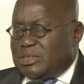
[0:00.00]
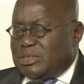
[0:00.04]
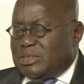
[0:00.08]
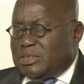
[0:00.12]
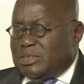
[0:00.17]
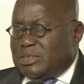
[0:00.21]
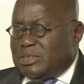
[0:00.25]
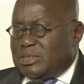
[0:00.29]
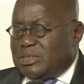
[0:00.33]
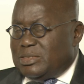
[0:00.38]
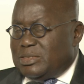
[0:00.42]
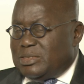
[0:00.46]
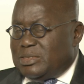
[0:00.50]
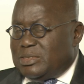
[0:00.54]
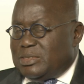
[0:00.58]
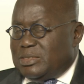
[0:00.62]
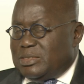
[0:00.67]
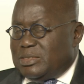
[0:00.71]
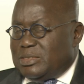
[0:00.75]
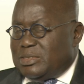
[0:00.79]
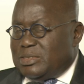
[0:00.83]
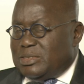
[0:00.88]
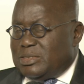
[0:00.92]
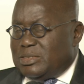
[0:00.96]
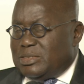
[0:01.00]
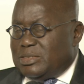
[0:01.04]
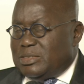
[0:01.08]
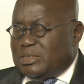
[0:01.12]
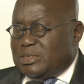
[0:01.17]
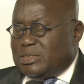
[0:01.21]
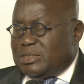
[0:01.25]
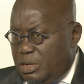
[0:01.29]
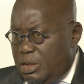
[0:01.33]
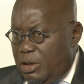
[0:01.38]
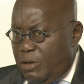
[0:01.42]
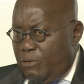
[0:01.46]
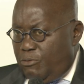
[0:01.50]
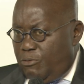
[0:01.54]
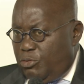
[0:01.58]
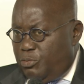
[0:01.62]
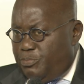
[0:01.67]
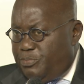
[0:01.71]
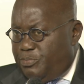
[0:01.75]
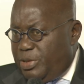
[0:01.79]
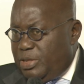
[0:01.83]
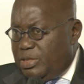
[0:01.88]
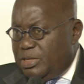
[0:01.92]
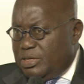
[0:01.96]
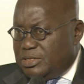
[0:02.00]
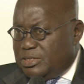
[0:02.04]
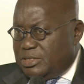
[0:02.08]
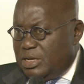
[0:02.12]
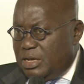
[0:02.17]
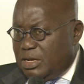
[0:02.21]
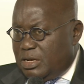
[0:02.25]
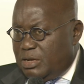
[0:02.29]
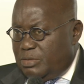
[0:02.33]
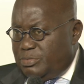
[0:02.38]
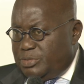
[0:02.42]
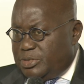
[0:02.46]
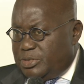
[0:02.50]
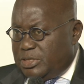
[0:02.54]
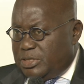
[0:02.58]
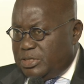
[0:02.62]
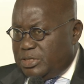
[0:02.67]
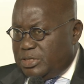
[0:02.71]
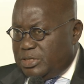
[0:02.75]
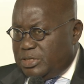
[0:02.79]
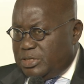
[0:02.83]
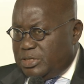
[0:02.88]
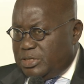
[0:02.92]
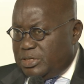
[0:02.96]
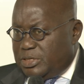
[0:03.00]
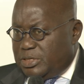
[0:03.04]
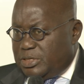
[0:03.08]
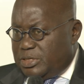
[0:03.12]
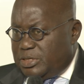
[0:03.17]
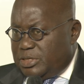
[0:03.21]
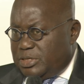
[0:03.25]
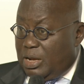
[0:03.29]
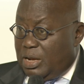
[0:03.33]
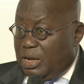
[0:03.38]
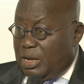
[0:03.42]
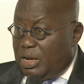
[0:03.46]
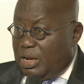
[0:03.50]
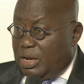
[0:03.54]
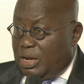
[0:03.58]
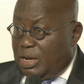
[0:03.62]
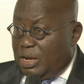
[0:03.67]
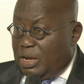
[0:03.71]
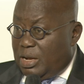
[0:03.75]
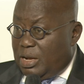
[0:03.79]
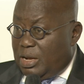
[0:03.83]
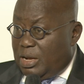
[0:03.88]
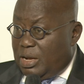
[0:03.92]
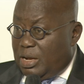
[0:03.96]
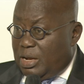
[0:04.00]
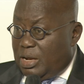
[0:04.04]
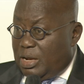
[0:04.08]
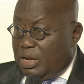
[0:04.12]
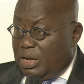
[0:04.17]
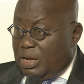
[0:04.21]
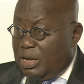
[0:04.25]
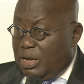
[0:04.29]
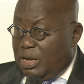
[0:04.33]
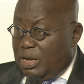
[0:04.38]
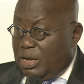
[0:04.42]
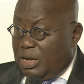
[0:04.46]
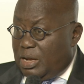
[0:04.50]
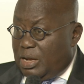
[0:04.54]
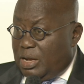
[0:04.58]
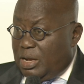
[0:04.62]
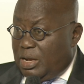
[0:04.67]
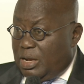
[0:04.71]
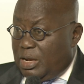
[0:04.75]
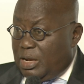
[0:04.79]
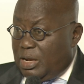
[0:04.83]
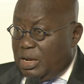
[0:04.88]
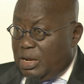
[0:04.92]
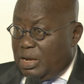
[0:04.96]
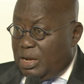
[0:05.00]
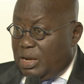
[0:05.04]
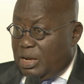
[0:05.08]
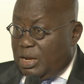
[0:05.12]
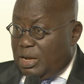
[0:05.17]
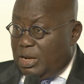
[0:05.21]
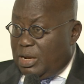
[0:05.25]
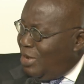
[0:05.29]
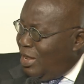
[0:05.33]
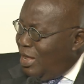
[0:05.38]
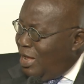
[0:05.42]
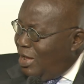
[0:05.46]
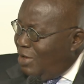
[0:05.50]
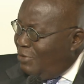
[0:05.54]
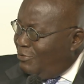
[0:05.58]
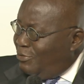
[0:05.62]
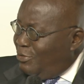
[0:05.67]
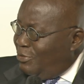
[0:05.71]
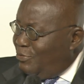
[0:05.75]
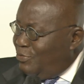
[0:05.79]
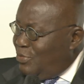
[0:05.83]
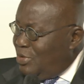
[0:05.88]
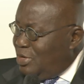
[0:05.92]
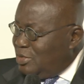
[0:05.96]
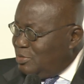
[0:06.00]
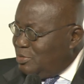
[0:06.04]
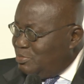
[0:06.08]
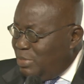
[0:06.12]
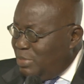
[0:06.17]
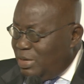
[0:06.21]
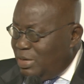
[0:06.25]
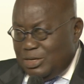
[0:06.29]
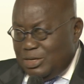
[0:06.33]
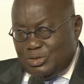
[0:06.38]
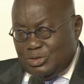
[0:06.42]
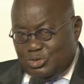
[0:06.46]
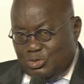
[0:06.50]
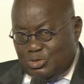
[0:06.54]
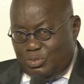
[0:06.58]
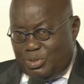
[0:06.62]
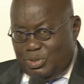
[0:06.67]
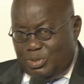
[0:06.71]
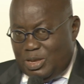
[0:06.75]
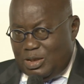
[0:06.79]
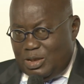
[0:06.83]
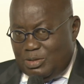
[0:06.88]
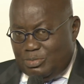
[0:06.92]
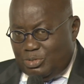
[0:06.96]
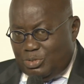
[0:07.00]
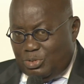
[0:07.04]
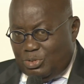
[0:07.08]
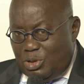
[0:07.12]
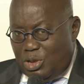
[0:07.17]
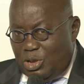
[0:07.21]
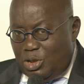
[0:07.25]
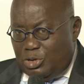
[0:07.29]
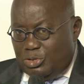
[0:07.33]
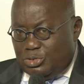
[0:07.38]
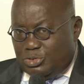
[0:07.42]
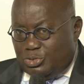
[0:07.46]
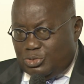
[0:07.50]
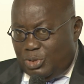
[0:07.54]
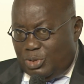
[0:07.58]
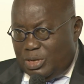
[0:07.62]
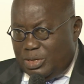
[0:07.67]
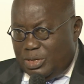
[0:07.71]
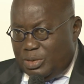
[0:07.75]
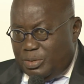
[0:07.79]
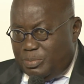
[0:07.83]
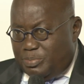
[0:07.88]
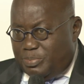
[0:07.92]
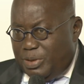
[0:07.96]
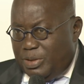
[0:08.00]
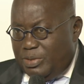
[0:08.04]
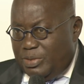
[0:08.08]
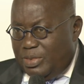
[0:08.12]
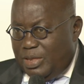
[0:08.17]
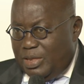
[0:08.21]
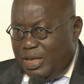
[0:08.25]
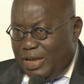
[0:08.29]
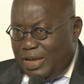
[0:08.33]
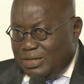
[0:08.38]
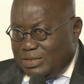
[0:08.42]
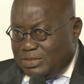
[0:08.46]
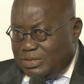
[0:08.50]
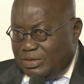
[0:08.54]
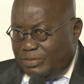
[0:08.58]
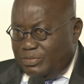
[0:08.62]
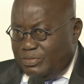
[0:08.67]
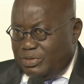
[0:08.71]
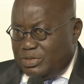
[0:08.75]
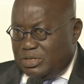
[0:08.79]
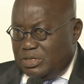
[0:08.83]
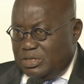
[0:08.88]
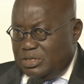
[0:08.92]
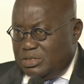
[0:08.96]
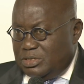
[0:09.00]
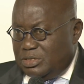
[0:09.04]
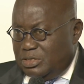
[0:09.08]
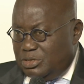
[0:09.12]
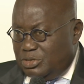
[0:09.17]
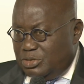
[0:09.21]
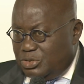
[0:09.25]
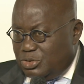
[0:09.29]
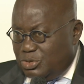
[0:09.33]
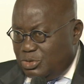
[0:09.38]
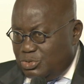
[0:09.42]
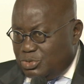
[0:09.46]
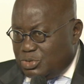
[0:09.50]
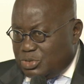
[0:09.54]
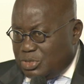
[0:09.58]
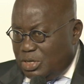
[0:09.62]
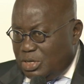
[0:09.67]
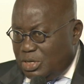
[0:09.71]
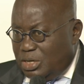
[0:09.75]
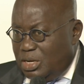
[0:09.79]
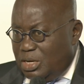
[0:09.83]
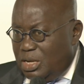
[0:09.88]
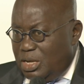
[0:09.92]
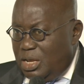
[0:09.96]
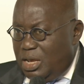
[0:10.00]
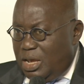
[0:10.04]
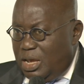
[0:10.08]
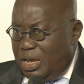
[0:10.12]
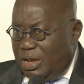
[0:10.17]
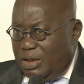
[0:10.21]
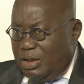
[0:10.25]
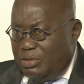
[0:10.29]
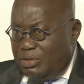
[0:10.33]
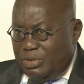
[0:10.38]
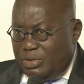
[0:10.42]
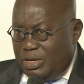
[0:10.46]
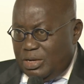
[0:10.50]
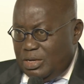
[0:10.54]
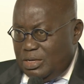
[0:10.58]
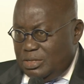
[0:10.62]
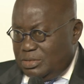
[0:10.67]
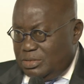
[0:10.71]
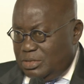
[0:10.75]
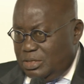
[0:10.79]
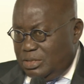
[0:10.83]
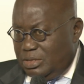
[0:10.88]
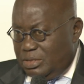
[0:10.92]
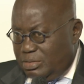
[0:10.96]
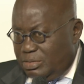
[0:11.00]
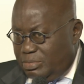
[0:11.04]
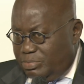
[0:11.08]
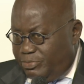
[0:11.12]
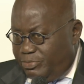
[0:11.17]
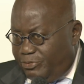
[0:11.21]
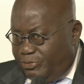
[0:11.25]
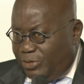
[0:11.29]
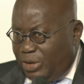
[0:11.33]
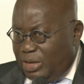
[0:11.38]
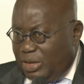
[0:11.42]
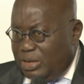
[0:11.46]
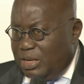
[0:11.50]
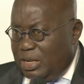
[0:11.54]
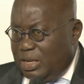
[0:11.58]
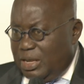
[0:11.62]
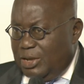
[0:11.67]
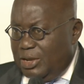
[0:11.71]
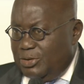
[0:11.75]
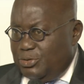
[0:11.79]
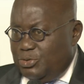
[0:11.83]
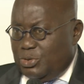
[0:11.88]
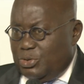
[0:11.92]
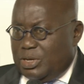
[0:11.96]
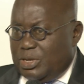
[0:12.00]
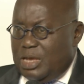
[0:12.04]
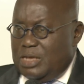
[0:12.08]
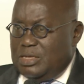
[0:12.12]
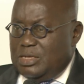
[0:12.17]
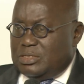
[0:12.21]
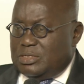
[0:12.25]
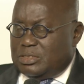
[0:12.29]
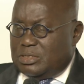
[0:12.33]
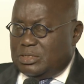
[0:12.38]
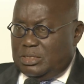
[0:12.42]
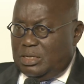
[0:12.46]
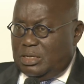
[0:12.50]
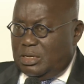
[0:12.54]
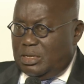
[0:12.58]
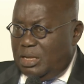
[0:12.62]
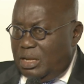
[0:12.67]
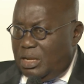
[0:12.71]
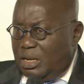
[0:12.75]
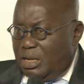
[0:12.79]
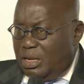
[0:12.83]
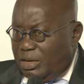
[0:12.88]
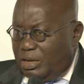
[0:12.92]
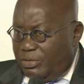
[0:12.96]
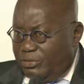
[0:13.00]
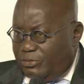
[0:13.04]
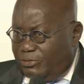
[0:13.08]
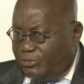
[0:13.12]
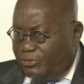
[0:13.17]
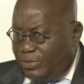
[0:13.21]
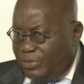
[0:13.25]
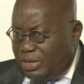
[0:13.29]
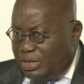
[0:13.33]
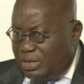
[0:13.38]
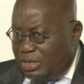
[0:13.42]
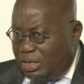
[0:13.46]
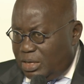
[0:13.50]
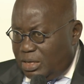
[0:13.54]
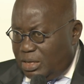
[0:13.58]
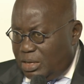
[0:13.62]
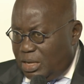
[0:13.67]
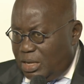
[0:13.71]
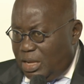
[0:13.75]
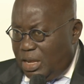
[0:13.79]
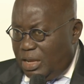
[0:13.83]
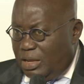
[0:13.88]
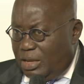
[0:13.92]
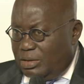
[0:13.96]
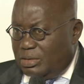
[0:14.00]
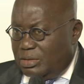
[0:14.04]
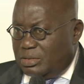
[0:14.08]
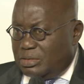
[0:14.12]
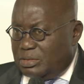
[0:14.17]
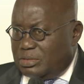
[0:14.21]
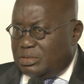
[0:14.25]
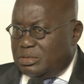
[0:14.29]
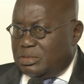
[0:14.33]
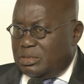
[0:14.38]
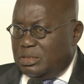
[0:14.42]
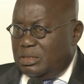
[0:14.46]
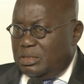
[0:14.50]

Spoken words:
transformation would be the circumstances of our governments if they had even half of these monies to be able to underpin the activities in social areas and funding education and funding health